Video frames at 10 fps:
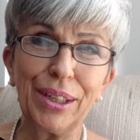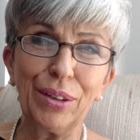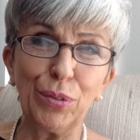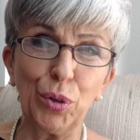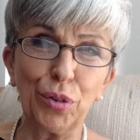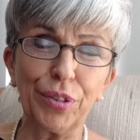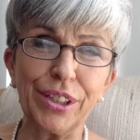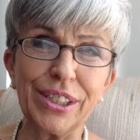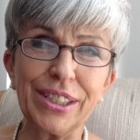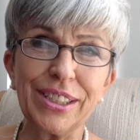4 of
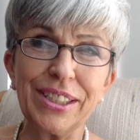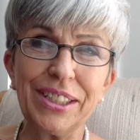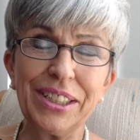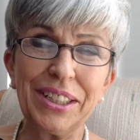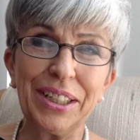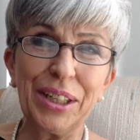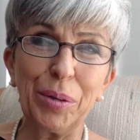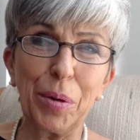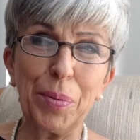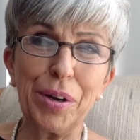us, and
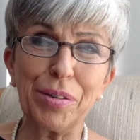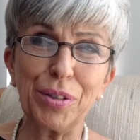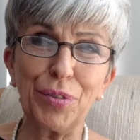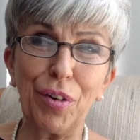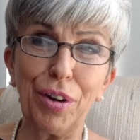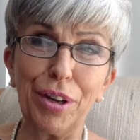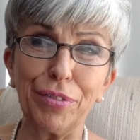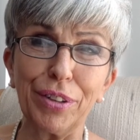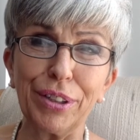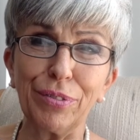my parents very
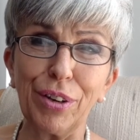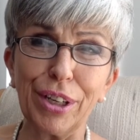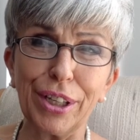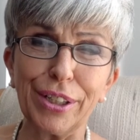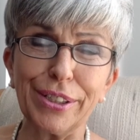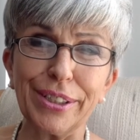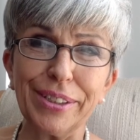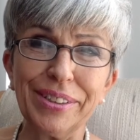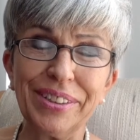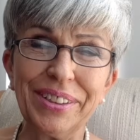loving and very guiding,
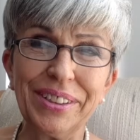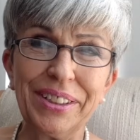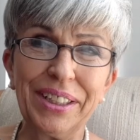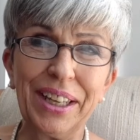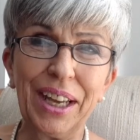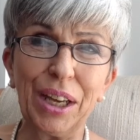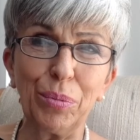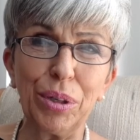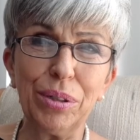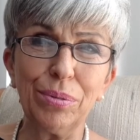and
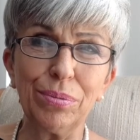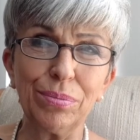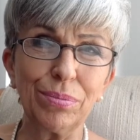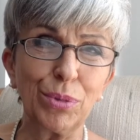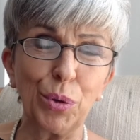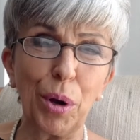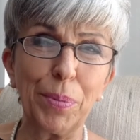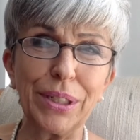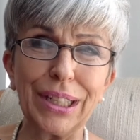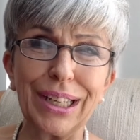we grew up
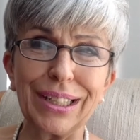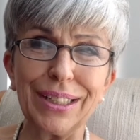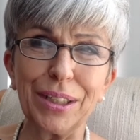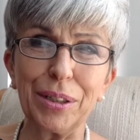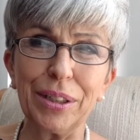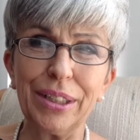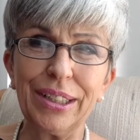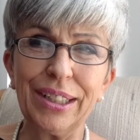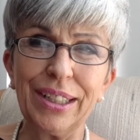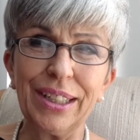in a Catholic
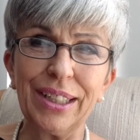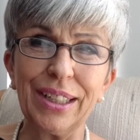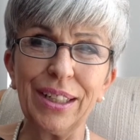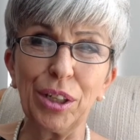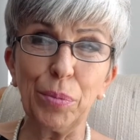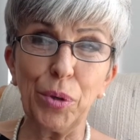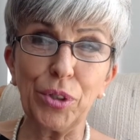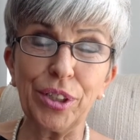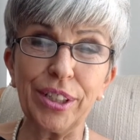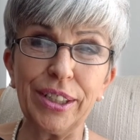
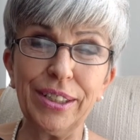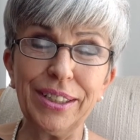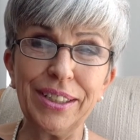community.